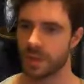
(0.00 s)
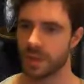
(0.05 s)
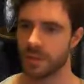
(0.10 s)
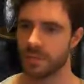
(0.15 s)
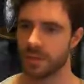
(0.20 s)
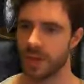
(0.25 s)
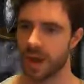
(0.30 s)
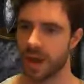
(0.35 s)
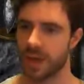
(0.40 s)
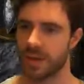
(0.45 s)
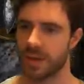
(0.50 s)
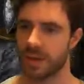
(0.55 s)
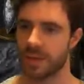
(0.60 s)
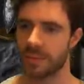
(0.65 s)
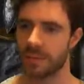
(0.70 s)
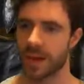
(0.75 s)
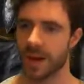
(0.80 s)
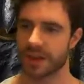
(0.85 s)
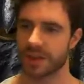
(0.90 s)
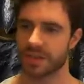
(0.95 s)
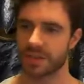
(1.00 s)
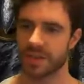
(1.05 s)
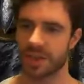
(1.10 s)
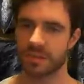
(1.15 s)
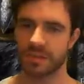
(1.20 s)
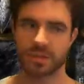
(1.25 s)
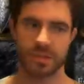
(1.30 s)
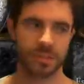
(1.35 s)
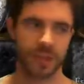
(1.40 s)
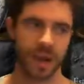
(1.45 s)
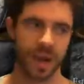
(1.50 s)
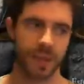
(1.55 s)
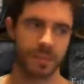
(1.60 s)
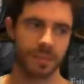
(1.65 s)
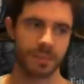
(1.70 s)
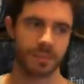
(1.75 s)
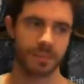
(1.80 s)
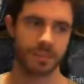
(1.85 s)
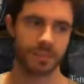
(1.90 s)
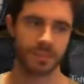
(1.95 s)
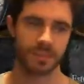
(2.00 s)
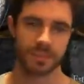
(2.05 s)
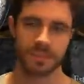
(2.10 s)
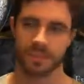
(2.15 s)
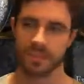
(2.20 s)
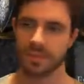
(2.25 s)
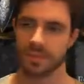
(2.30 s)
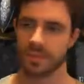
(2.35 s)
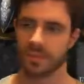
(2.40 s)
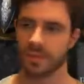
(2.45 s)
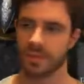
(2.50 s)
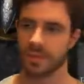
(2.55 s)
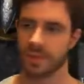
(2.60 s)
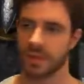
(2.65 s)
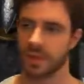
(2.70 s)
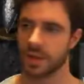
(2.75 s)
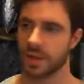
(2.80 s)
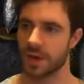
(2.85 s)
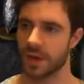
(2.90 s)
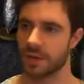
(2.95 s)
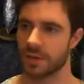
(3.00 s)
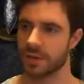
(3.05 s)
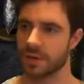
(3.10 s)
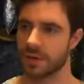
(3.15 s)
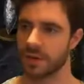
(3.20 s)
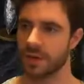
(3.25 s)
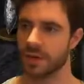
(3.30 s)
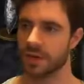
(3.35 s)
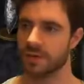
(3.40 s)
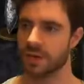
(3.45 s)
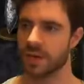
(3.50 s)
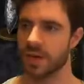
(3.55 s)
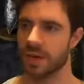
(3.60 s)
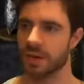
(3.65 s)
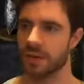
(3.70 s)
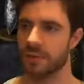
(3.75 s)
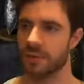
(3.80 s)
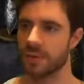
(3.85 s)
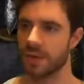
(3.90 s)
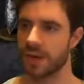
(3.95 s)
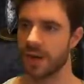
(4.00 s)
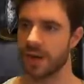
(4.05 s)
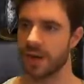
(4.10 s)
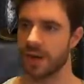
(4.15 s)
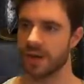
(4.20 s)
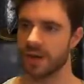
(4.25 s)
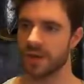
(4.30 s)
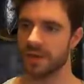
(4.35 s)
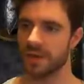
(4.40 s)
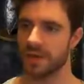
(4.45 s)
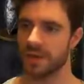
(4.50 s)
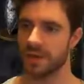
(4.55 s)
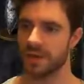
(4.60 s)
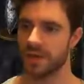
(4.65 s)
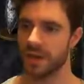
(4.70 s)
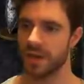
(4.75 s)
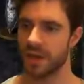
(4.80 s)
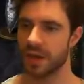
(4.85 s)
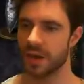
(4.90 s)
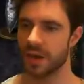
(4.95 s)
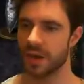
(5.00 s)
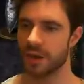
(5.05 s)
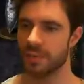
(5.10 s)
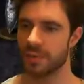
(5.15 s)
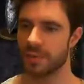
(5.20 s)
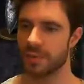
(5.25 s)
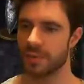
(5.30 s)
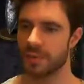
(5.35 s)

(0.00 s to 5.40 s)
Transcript: And then a backstab spam. Yeah, can't even get up. Can't even get up.